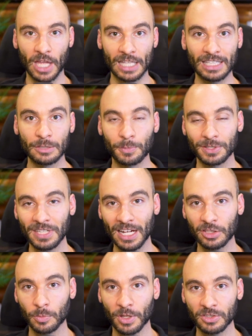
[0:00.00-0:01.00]
at least
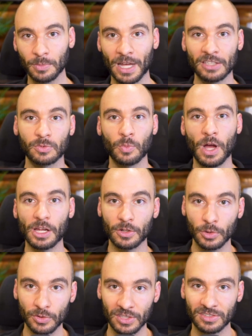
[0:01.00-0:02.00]
protect your muscle mass while
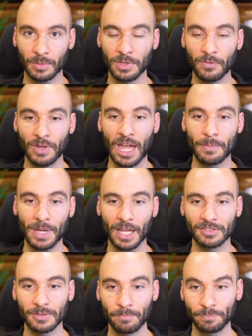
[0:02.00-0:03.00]
you're losing some of the fat mass.